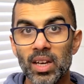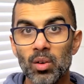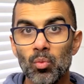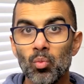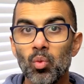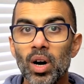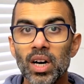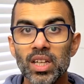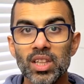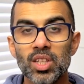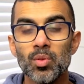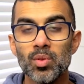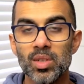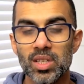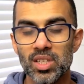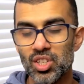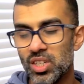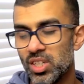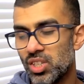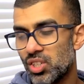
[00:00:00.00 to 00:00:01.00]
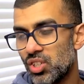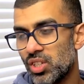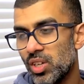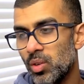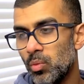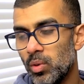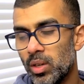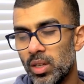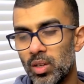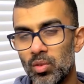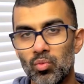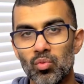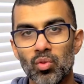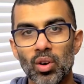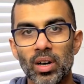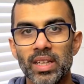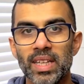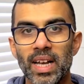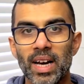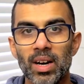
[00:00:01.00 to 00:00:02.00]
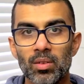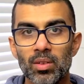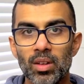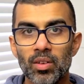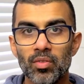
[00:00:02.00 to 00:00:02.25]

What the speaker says: And what I do is I just generally write down